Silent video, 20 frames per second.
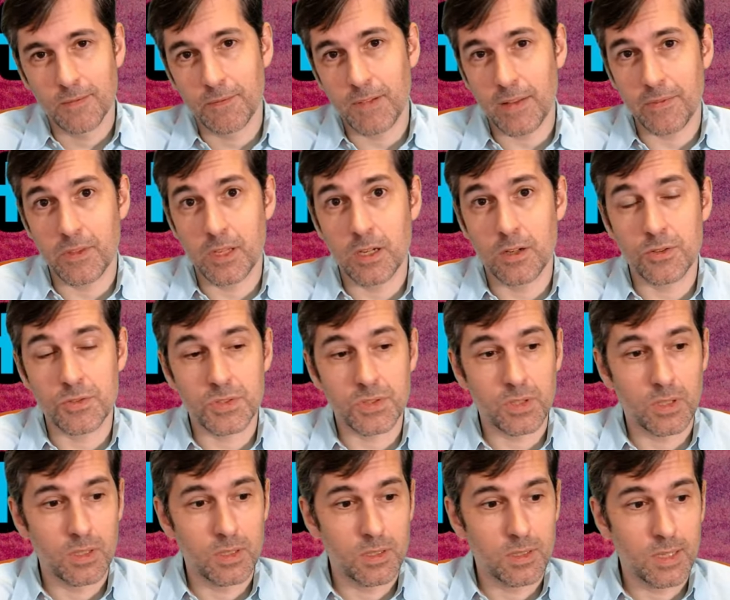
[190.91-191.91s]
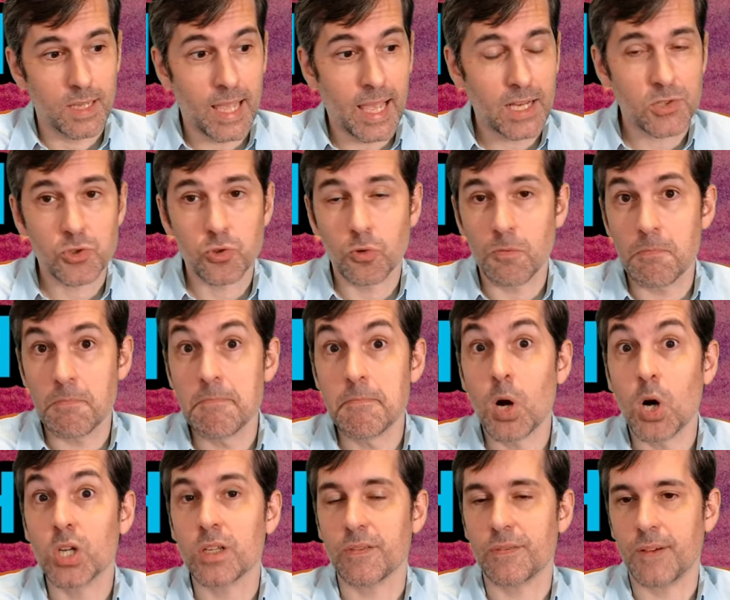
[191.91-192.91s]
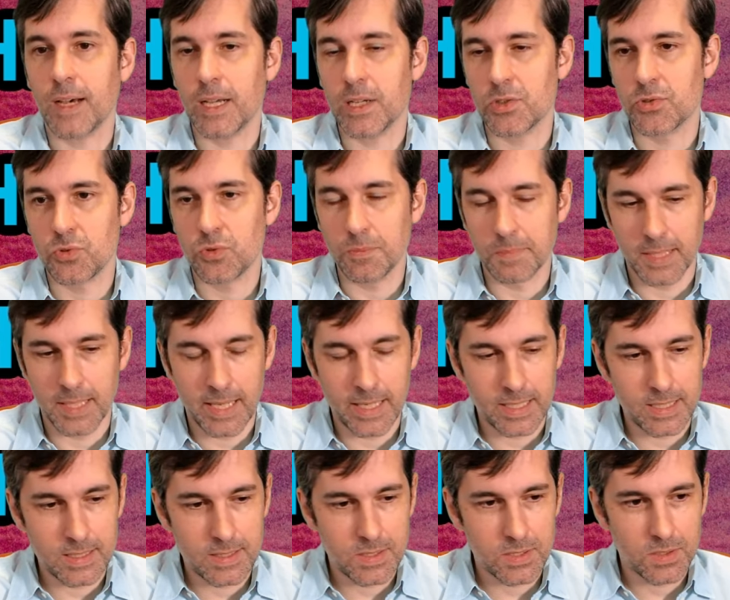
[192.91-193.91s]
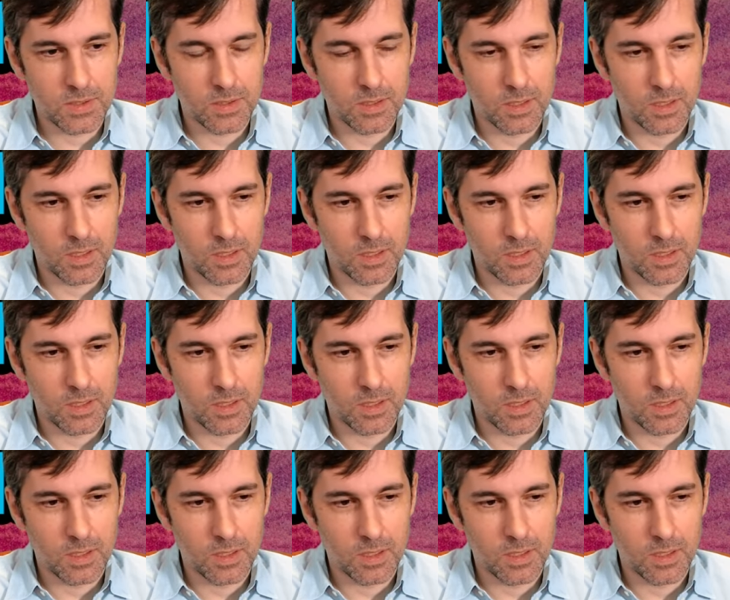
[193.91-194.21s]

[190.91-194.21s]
that there's actual modifiers to planets.